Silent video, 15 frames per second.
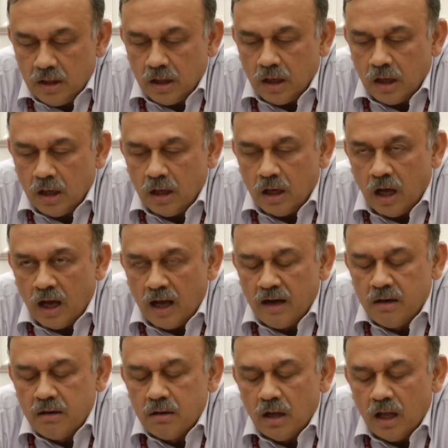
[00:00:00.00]

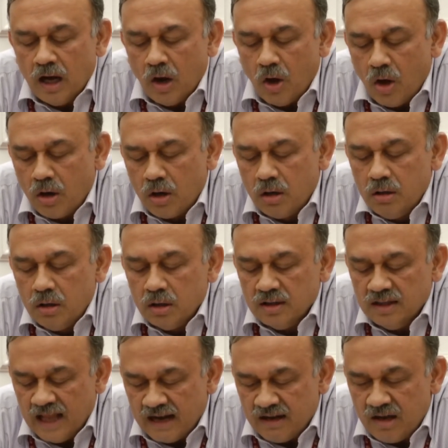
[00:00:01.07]
are along
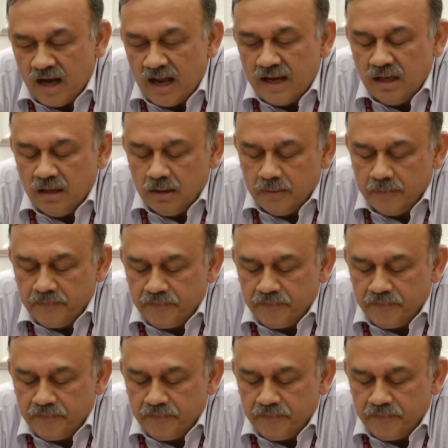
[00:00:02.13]
that line.